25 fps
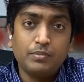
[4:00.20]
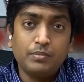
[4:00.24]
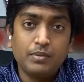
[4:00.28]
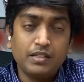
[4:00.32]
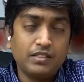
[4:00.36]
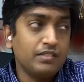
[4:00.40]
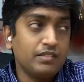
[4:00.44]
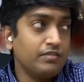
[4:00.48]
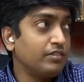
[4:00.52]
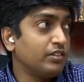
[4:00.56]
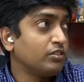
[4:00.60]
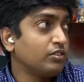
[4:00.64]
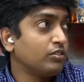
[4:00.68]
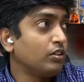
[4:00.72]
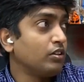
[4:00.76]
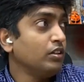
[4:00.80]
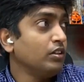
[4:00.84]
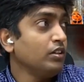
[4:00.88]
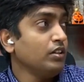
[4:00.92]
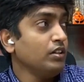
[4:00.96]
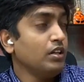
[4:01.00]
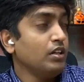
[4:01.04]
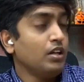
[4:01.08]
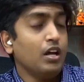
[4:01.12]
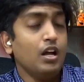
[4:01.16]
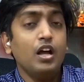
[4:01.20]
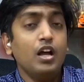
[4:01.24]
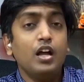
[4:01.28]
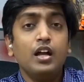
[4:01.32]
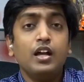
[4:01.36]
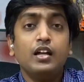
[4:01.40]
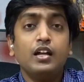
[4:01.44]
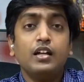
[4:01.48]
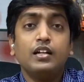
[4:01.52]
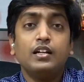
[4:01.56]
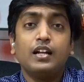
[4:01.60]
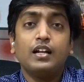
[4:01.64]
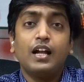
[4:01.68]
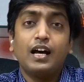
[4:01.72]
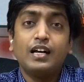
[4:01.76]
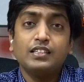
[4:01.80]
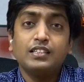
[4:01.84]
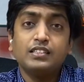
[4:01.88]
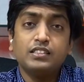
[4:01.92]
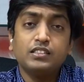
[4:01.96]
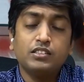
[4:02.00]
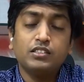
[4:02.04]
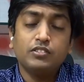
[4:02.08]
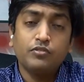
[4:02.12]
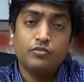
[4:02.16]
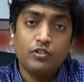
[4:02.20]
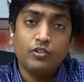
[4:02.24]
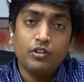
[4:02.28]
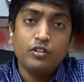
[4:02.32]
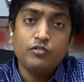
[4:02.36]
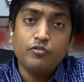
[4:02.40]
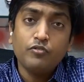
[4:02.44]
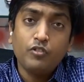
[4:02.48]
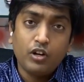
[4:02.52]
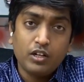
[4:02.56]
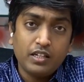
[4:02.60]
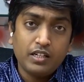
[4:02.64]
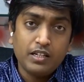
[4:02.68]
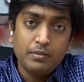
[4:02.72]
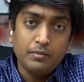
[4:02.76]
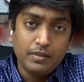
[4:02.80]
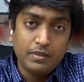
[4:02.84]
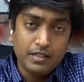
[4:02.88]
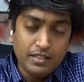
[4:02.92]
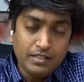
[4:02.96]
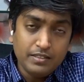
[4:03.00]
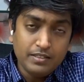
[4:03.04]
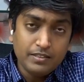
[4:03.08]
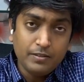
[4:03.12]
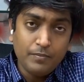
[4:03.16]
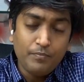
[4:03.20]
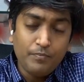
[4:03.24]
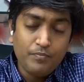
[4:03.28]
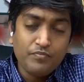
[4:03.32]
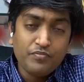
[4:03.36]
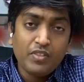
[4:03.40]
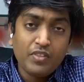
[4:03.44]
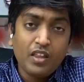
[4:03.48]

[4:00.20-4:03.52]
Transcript: depressive disorder lasts for 40 minutes.